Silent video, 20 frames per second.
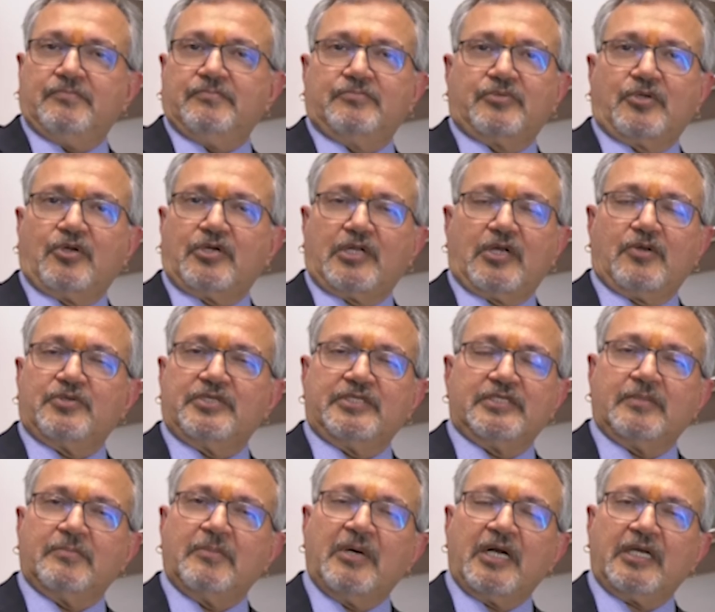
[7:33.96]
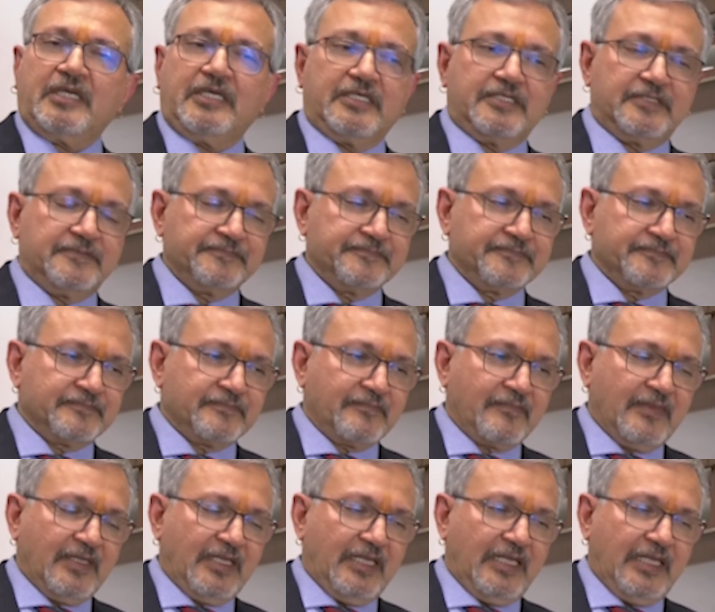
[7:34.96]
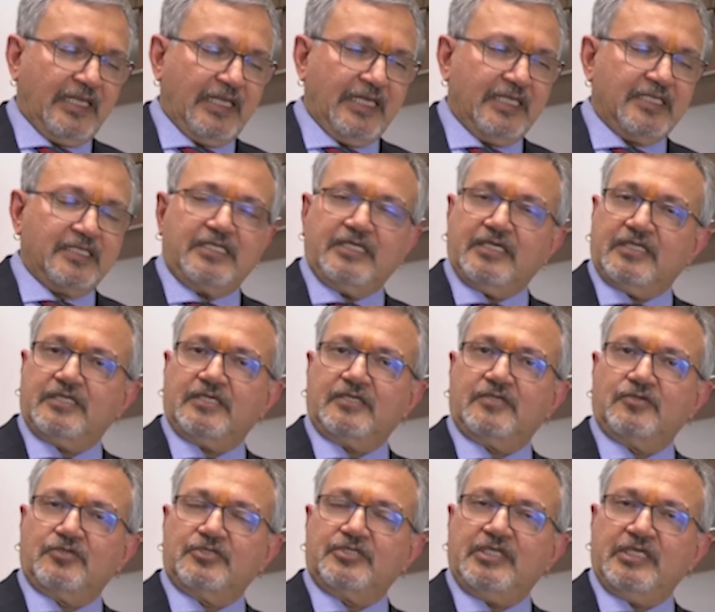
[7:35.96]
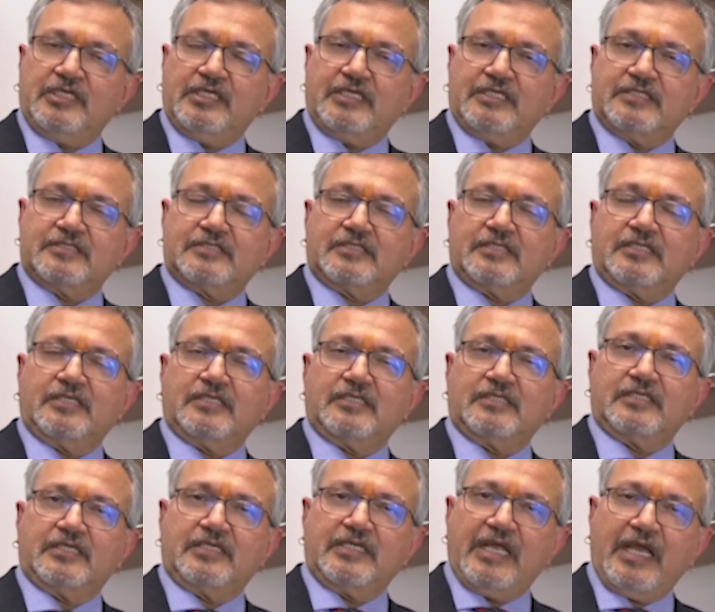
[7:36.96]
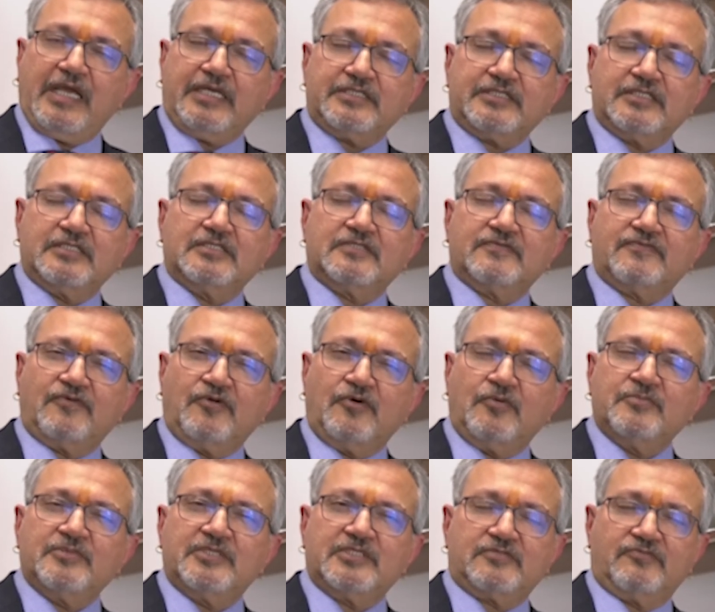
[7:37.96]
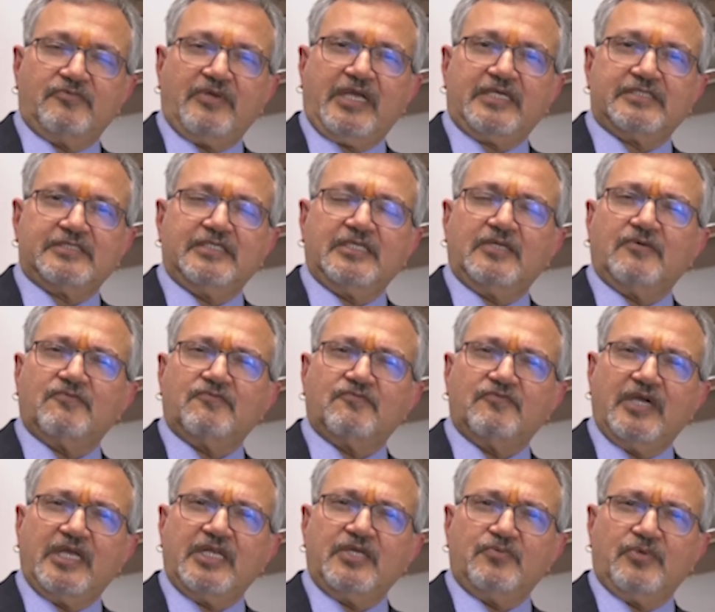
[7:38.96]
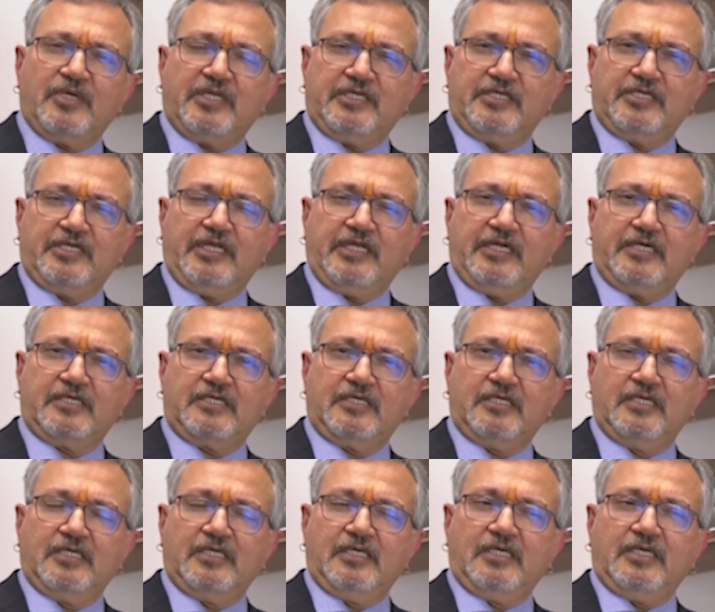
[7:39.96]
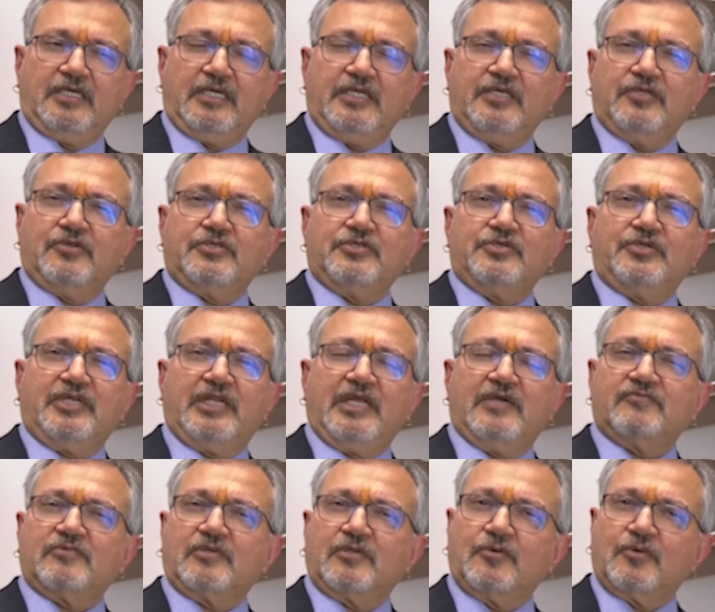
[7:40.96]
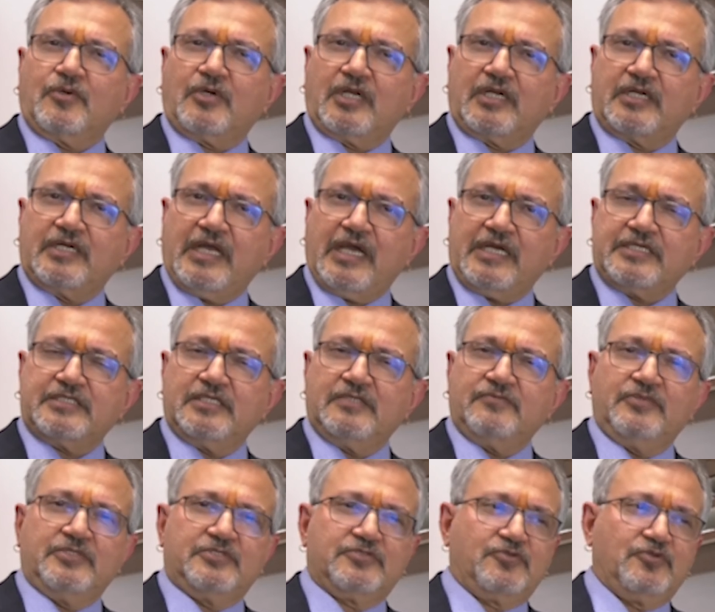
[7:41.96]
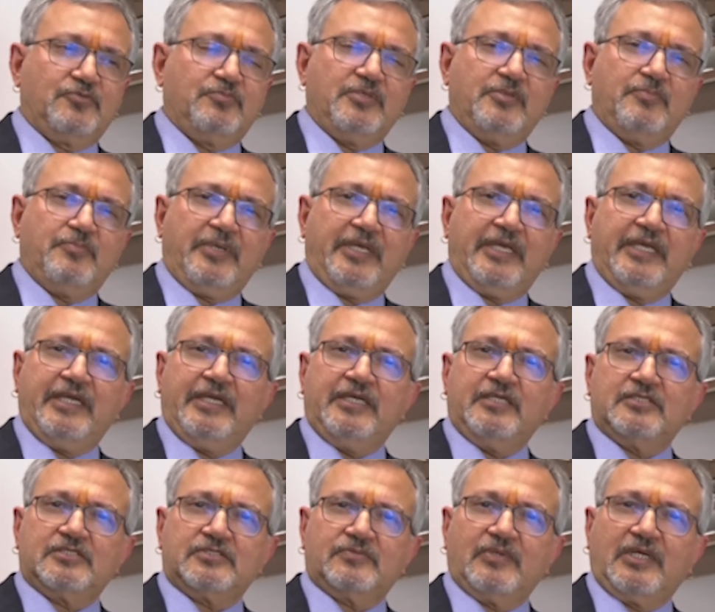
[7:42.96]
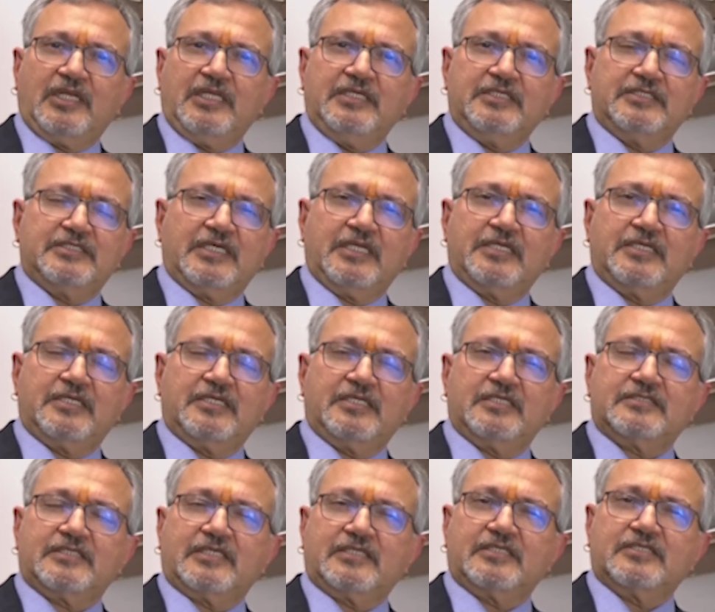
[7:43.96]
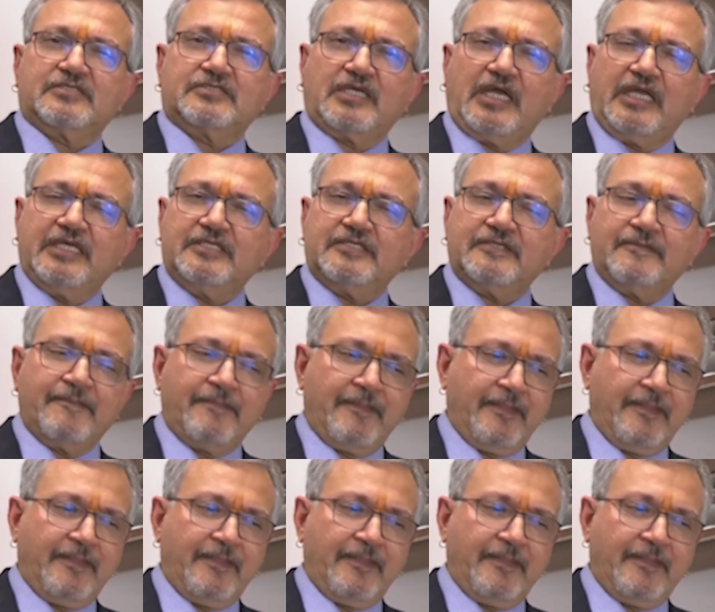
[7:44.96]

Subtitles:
brought out in the market. And the other good thing is the reactions from this vaccine are very, very rare. You can have a local reaction, which could be pain, swelling, tenderness at the site,